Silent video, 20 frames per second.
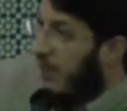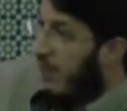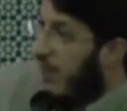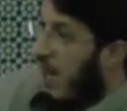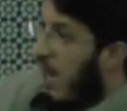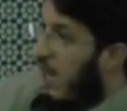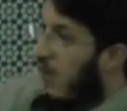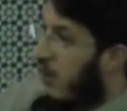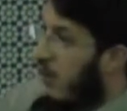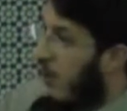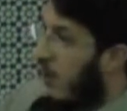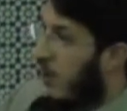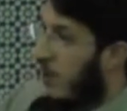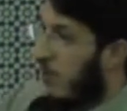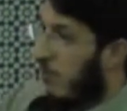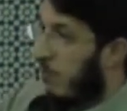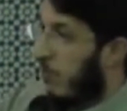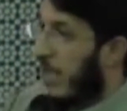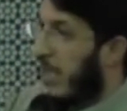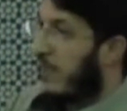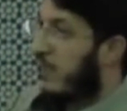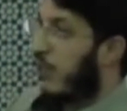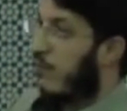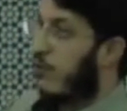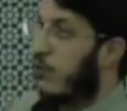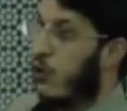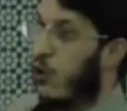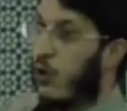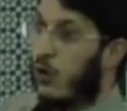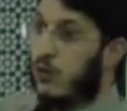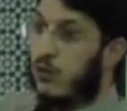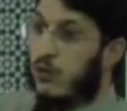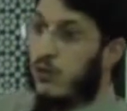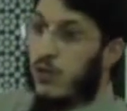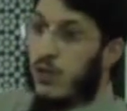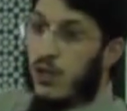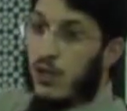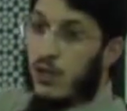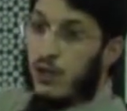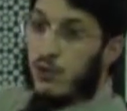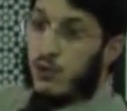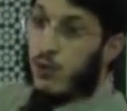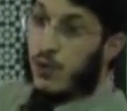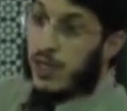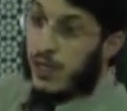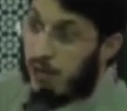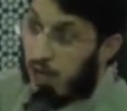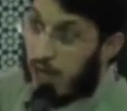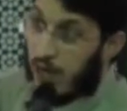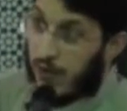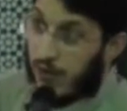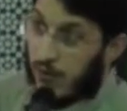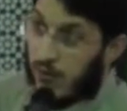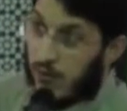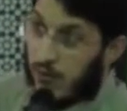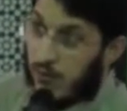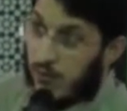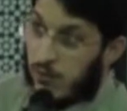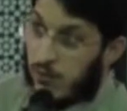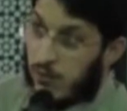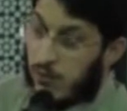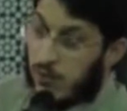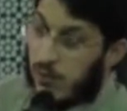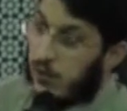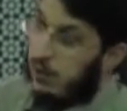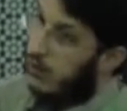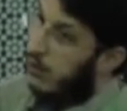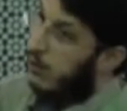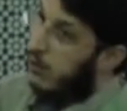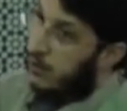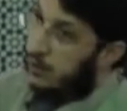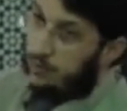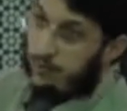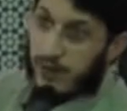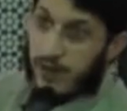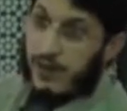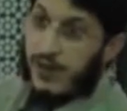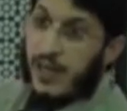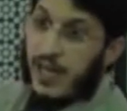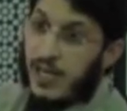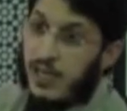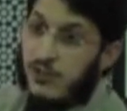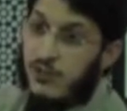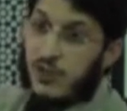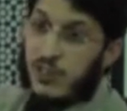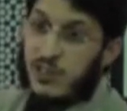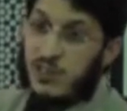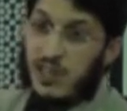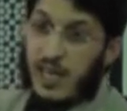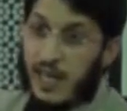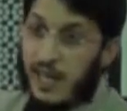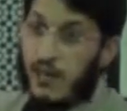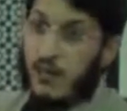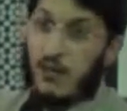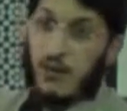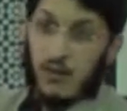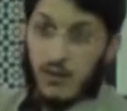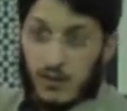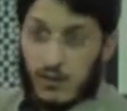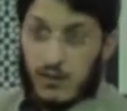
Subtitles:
Iraq on a plate of gold to Iran. Very interesting